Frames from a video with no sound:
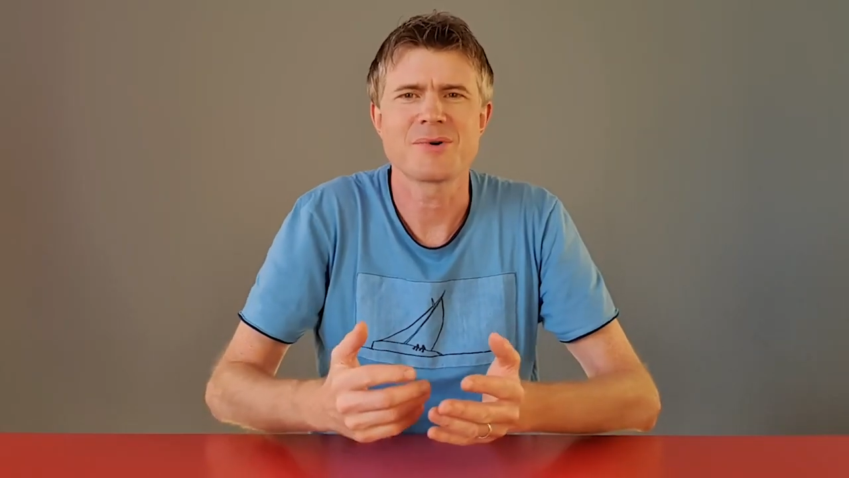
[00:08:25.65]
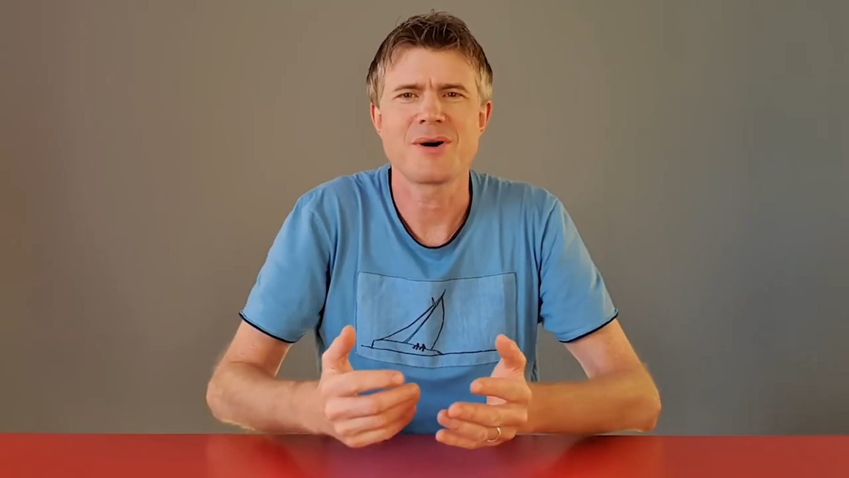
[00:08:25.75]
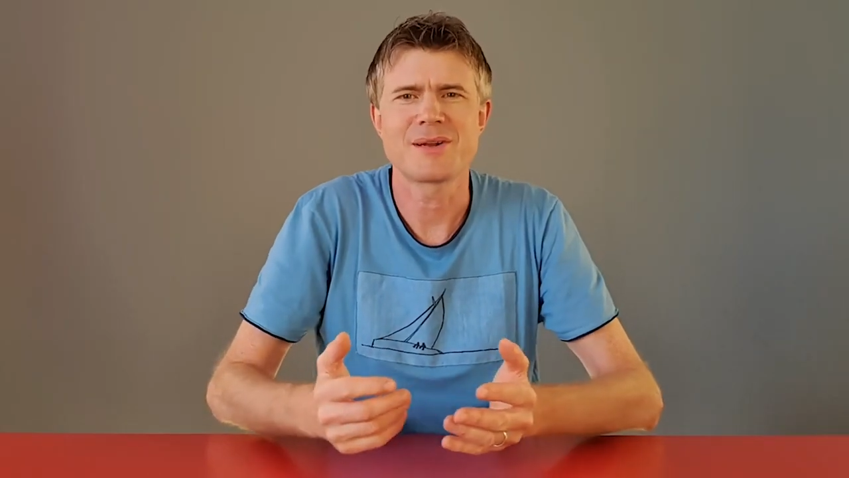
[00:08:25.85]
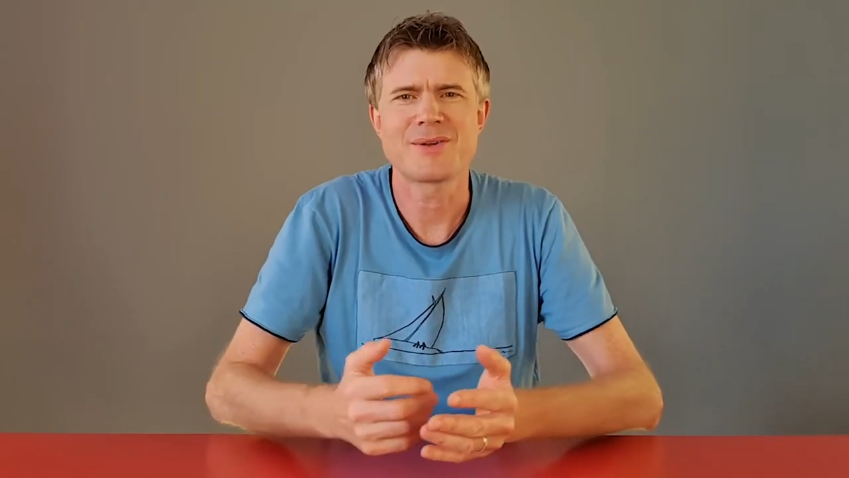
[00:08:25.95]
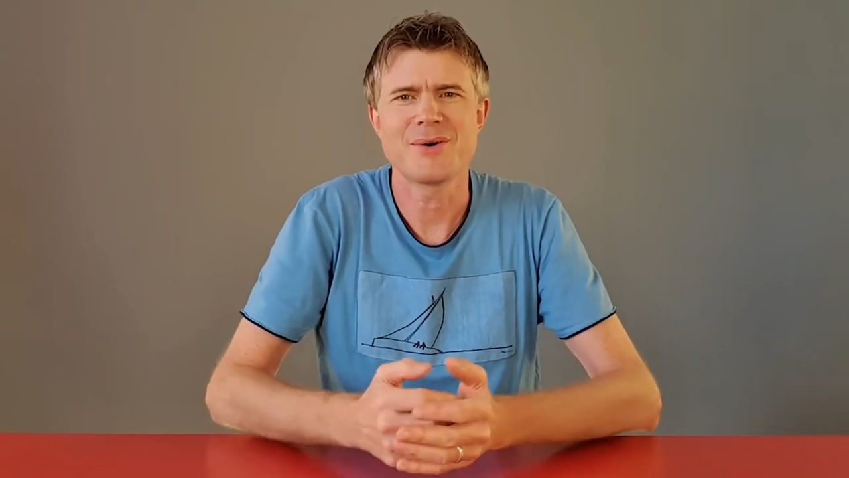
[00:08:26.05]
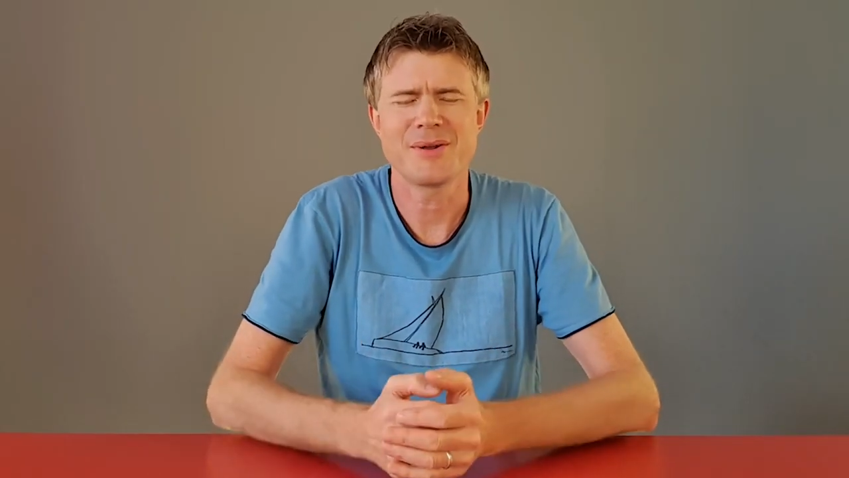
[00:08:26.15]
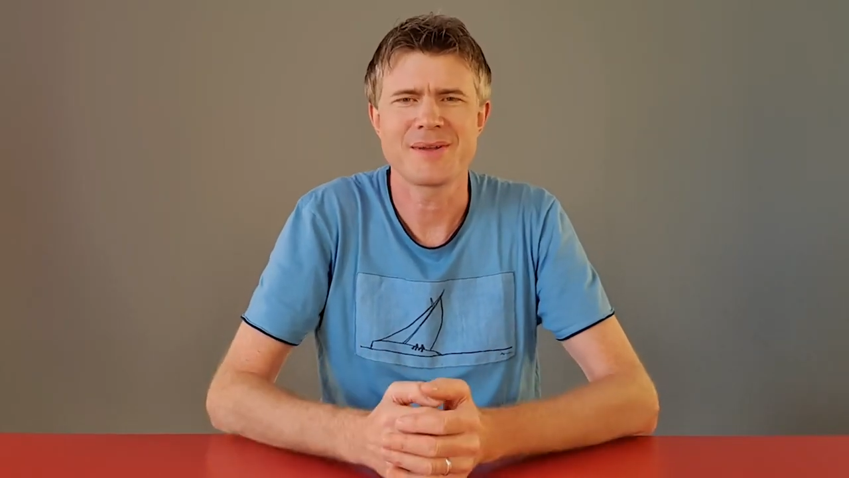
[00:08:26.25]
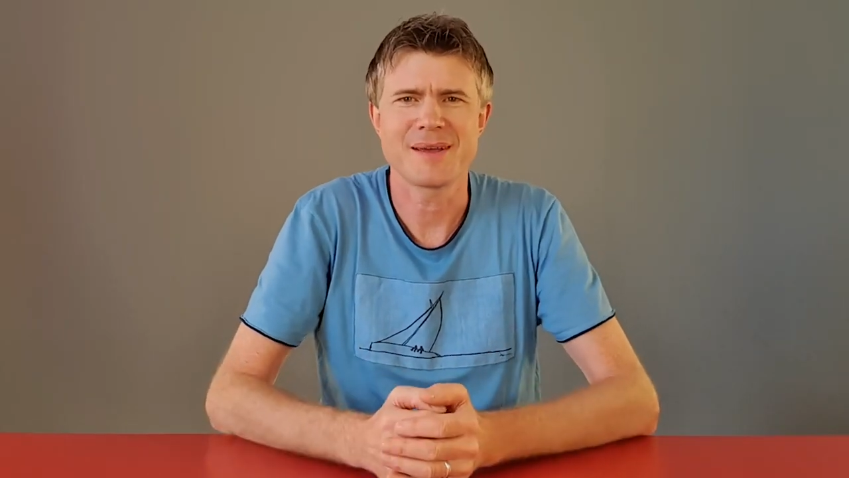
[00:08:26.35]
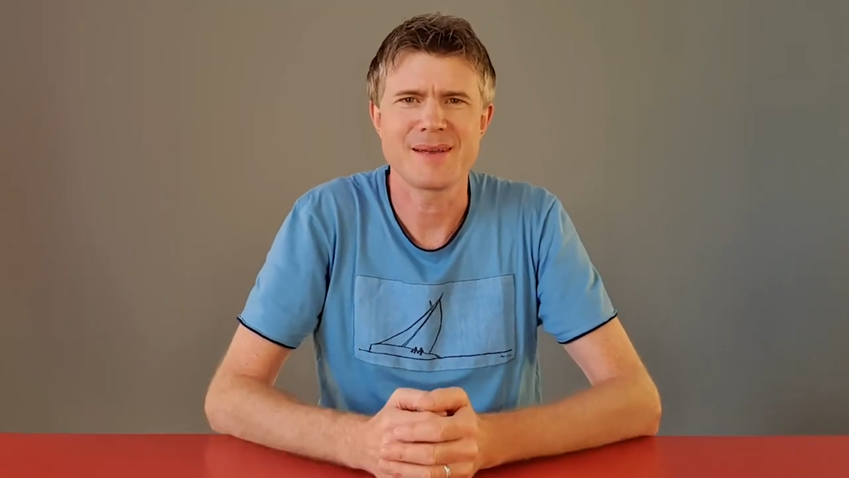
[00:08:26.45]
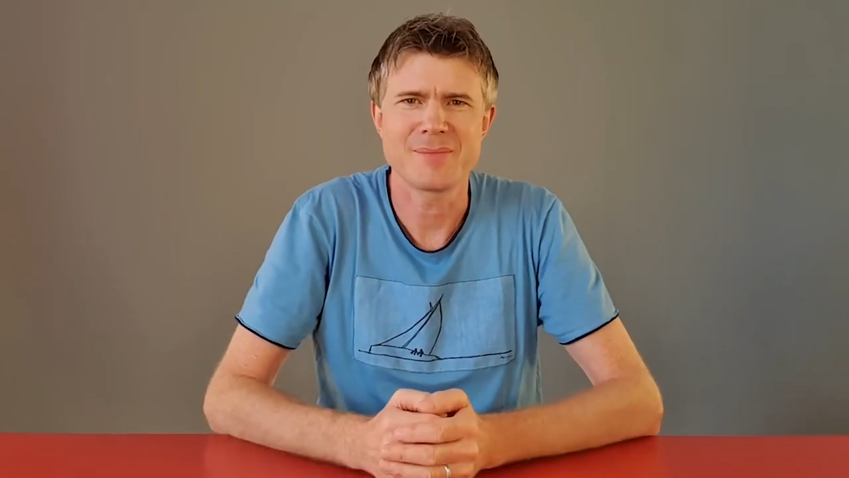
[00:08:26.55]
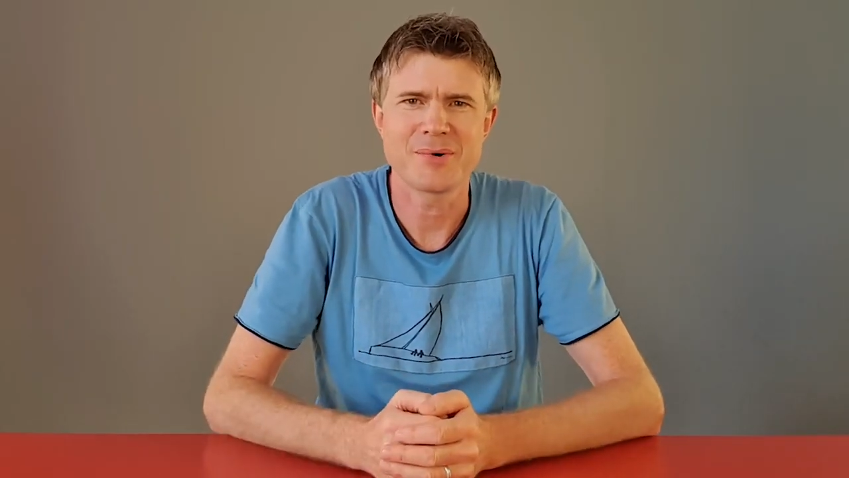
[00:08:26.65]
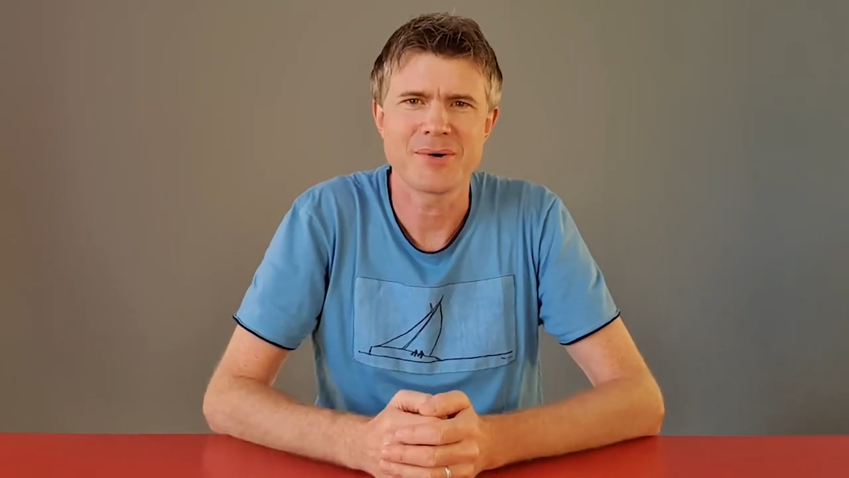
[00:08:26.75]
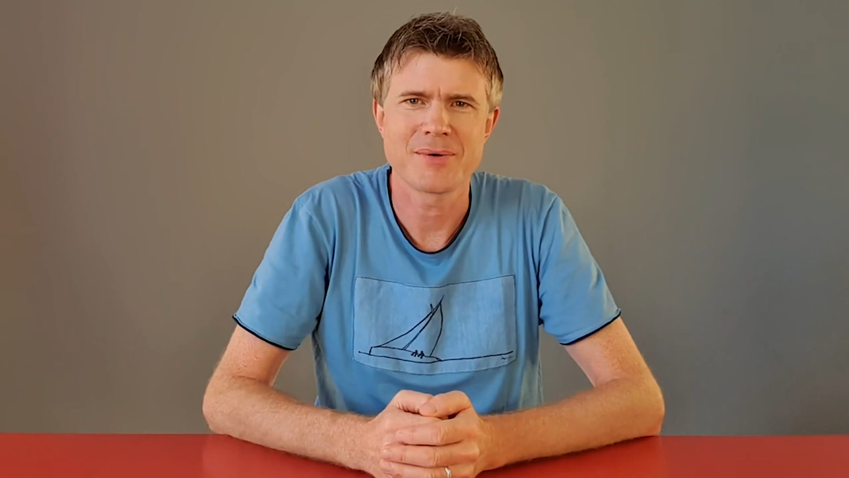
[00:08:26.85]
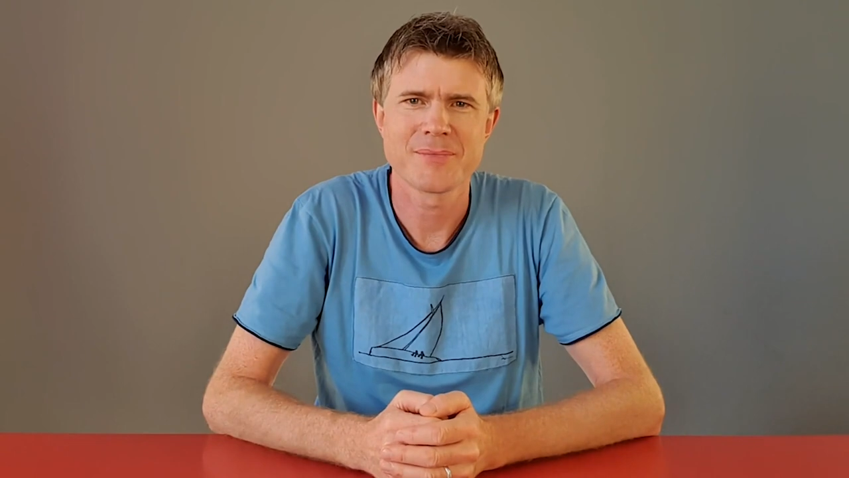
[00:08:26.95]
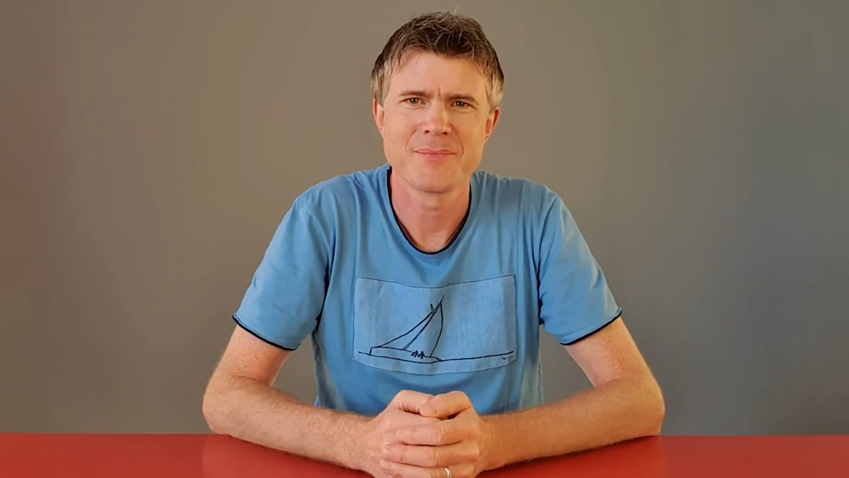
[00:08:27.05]
call it learning
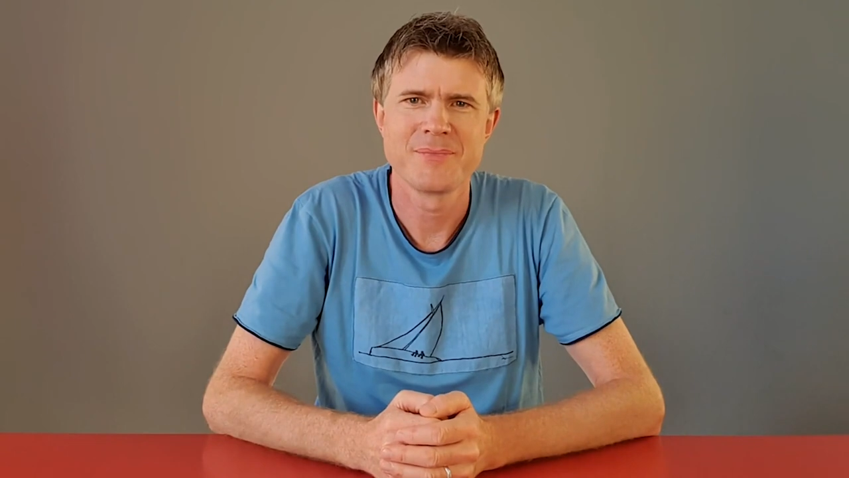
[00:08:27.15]
anymore.